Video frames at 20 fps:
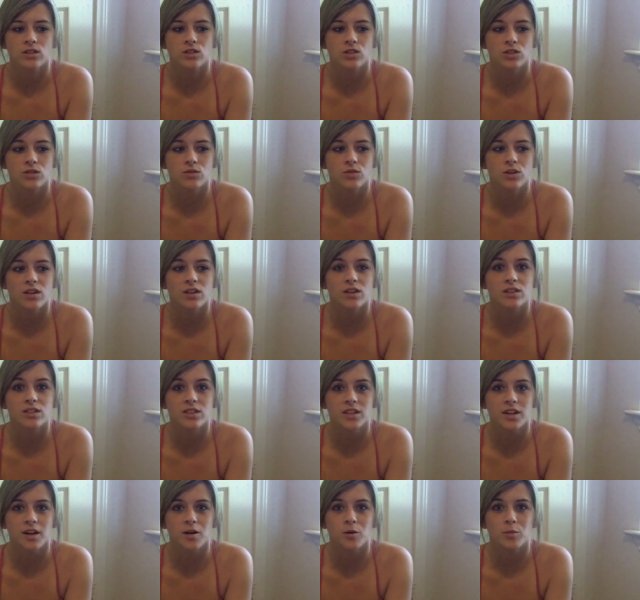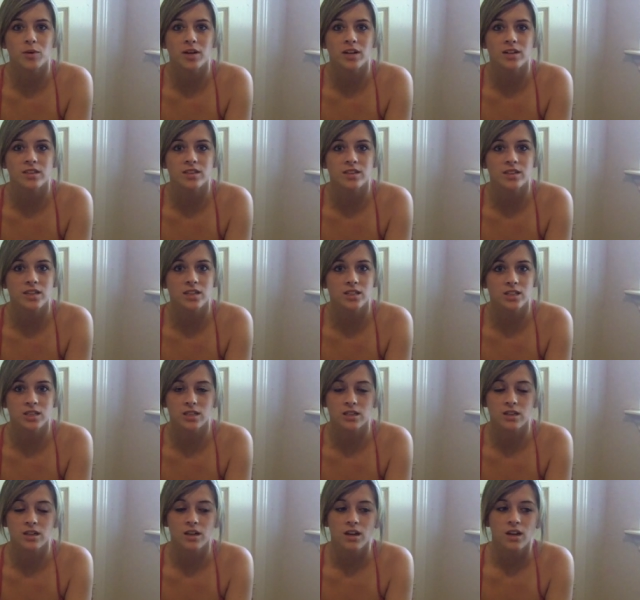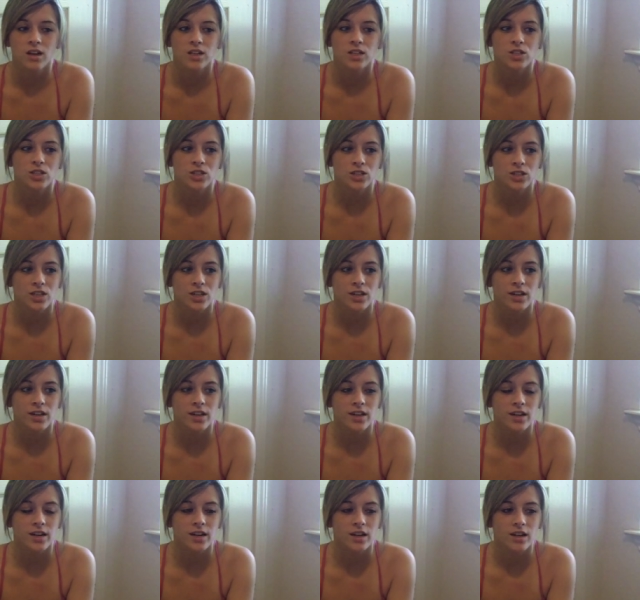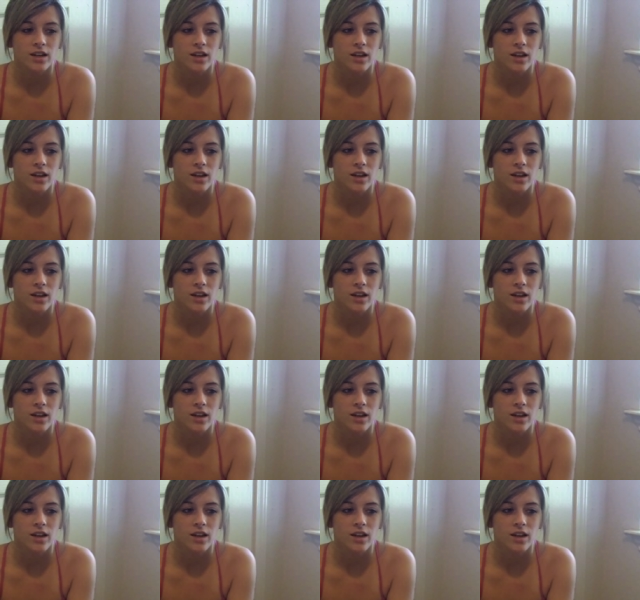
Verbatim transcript: you should really go check out Betty's Kitchen. She